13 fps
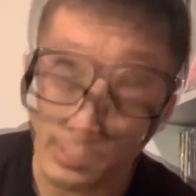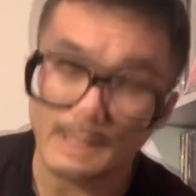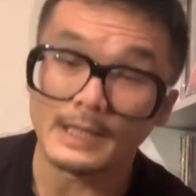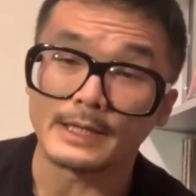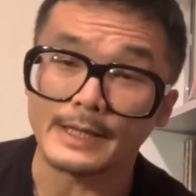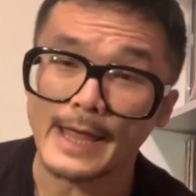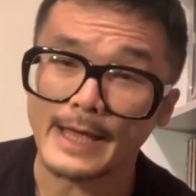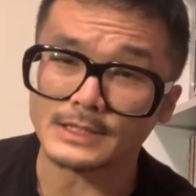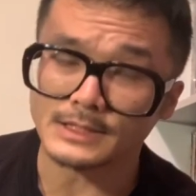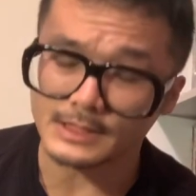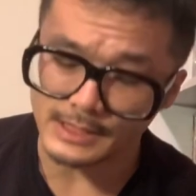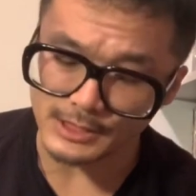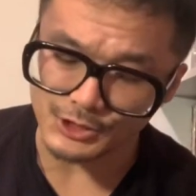
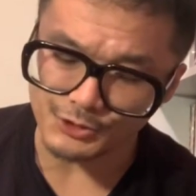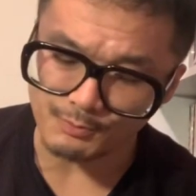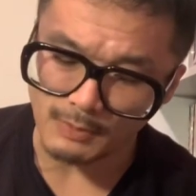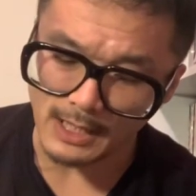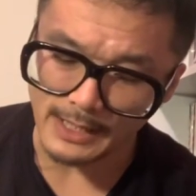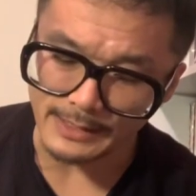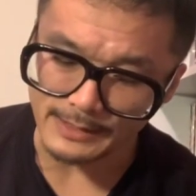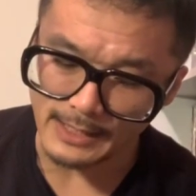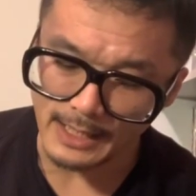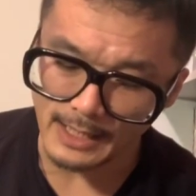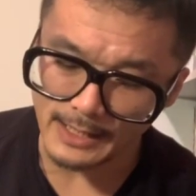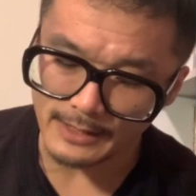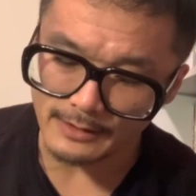Next is Spine
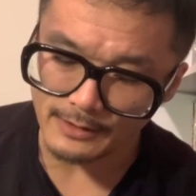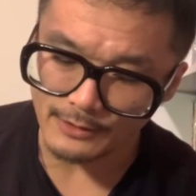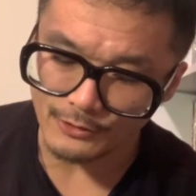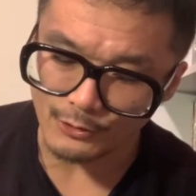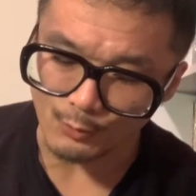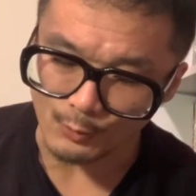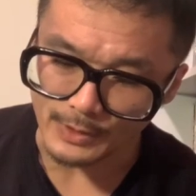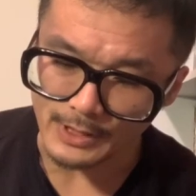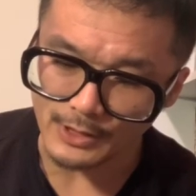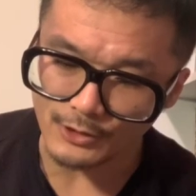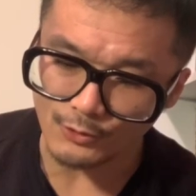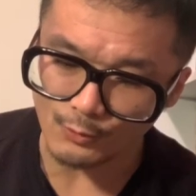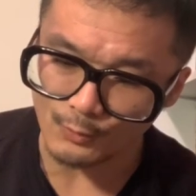
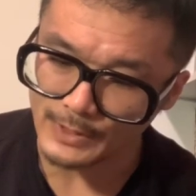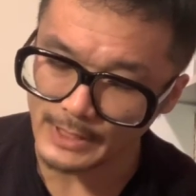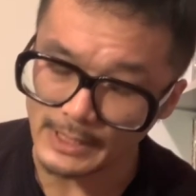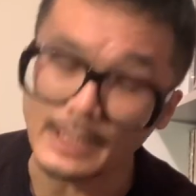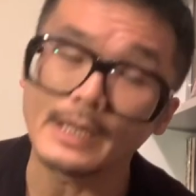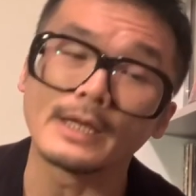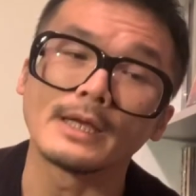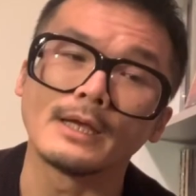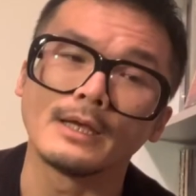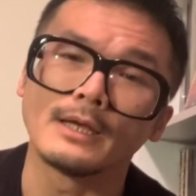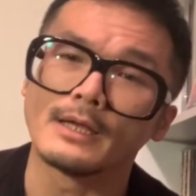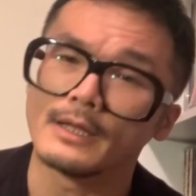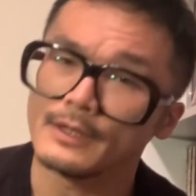933.
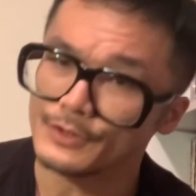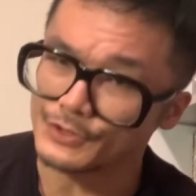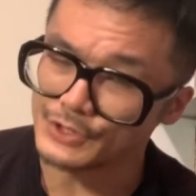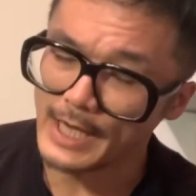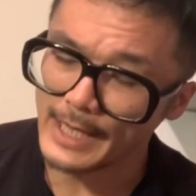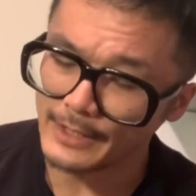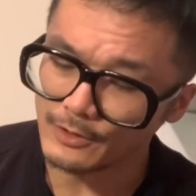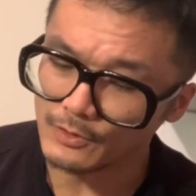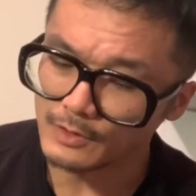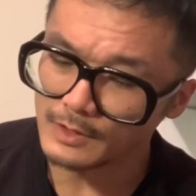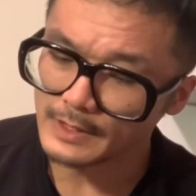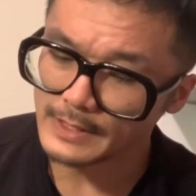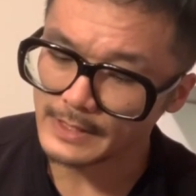The
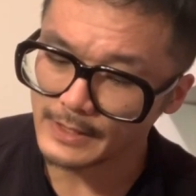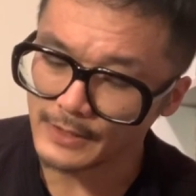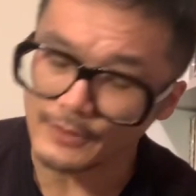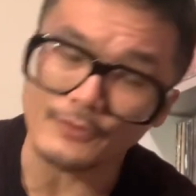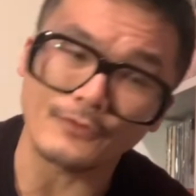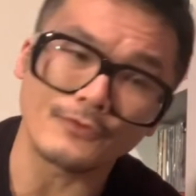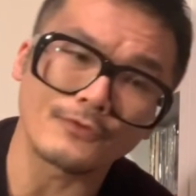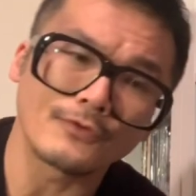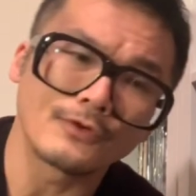title is